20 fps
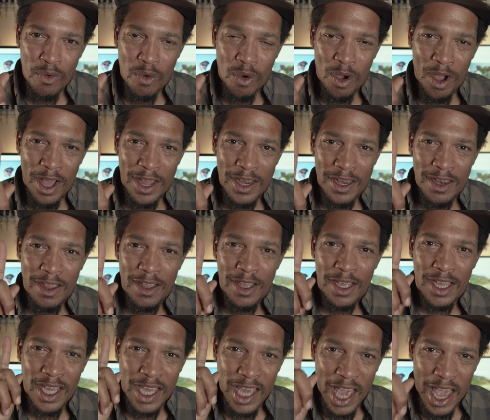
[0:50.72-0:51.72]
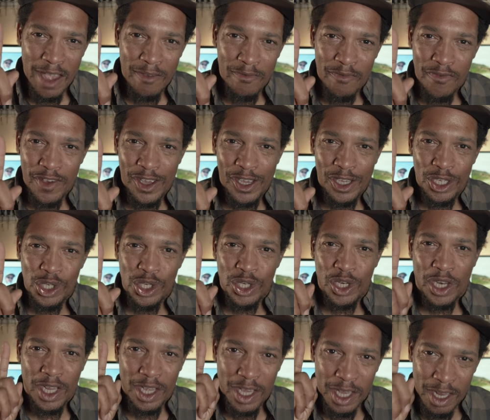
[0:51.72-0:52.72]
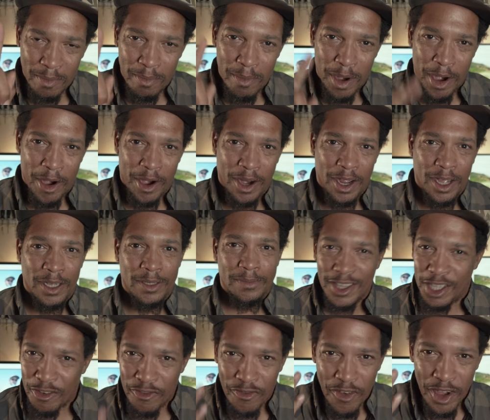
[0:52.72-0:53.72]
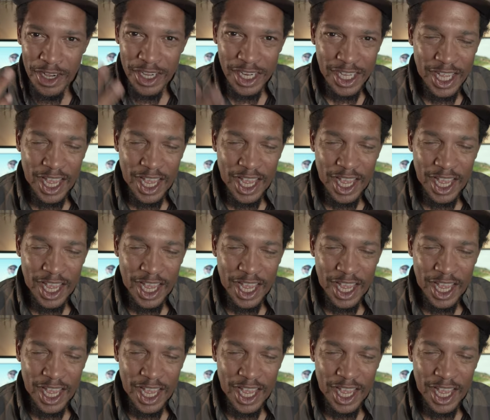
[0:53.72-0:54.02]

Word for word: one game fish in America. They're fun to